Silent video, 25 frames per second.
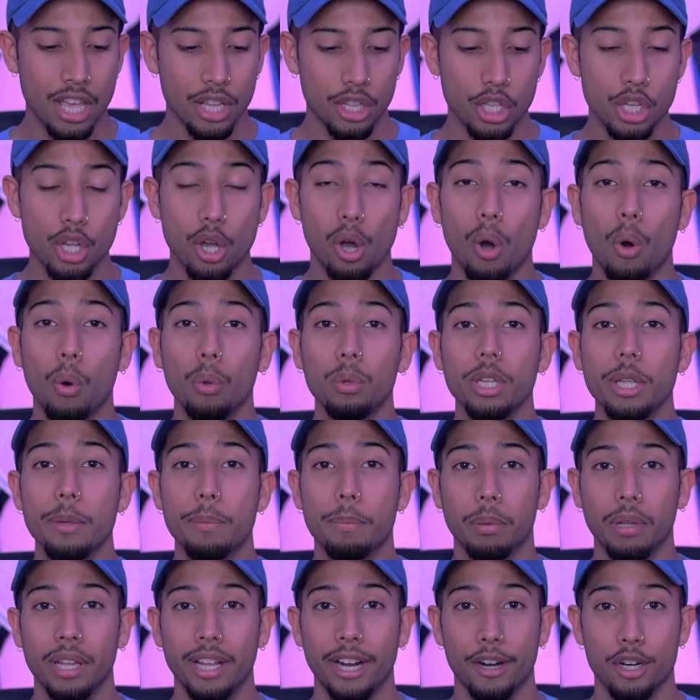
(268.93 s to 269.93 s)
the only
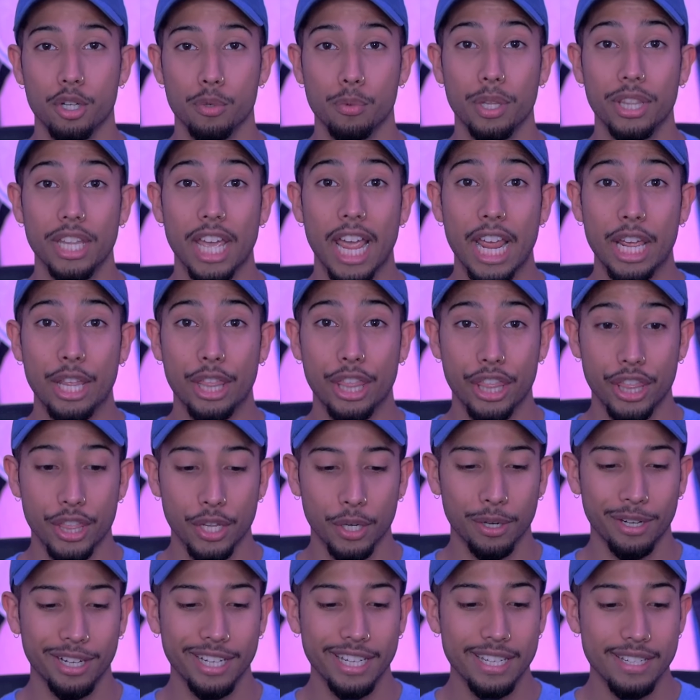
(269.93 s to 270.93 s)
players with a
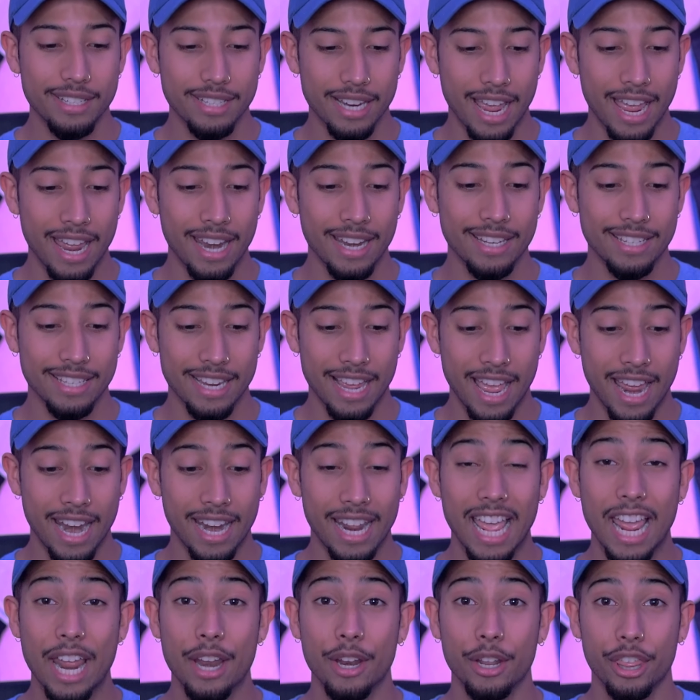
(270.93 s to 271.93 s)
30-10 10,
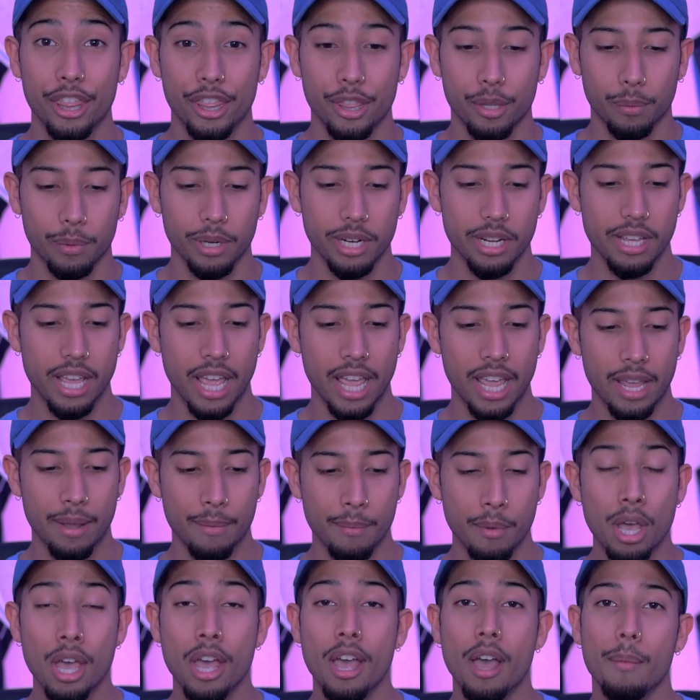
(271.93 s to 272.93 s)
10 in three
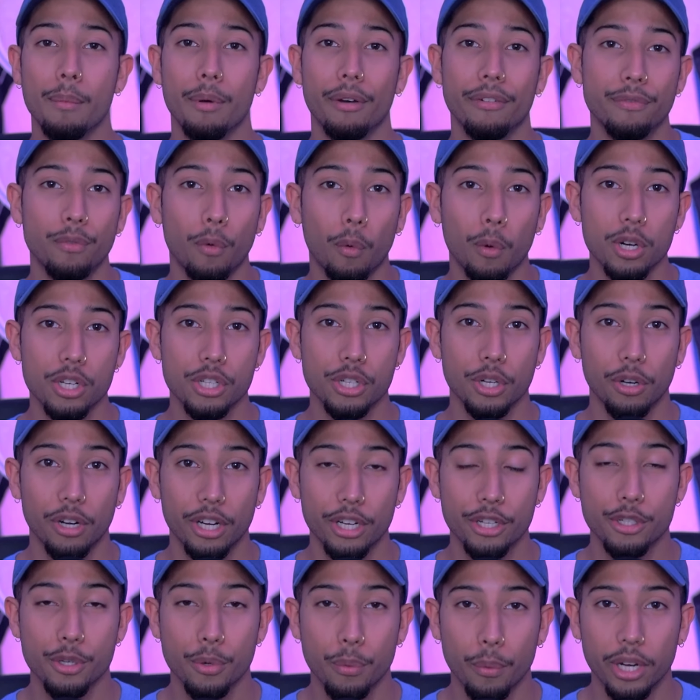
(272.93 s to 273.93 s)
game before
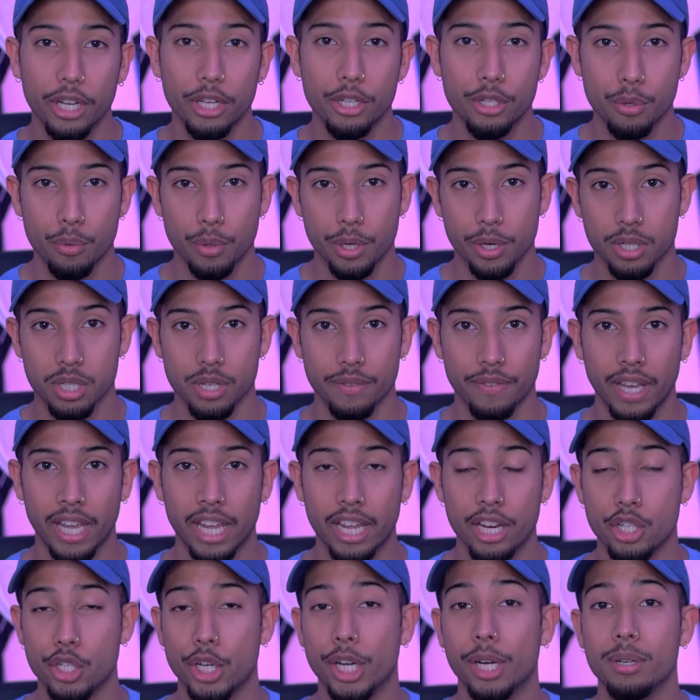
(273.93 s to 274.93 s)
turning 22 years of
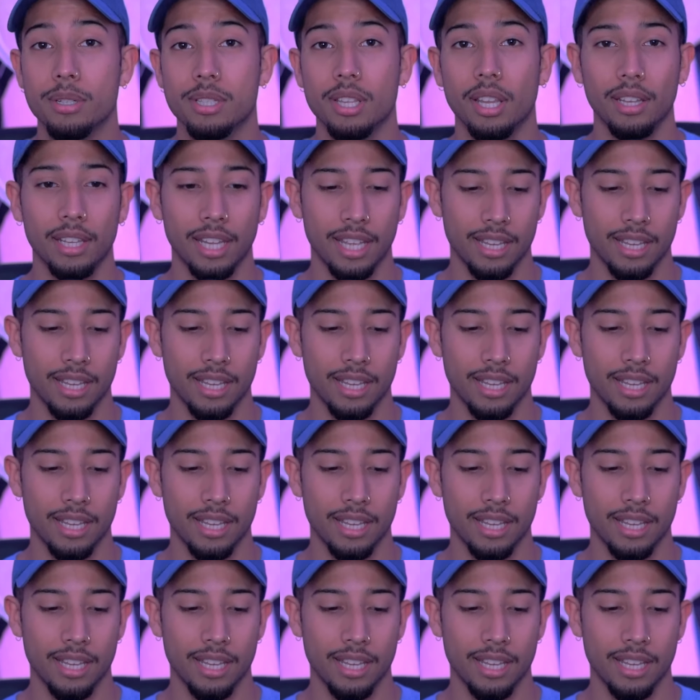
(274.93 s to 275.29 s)
age. Here's the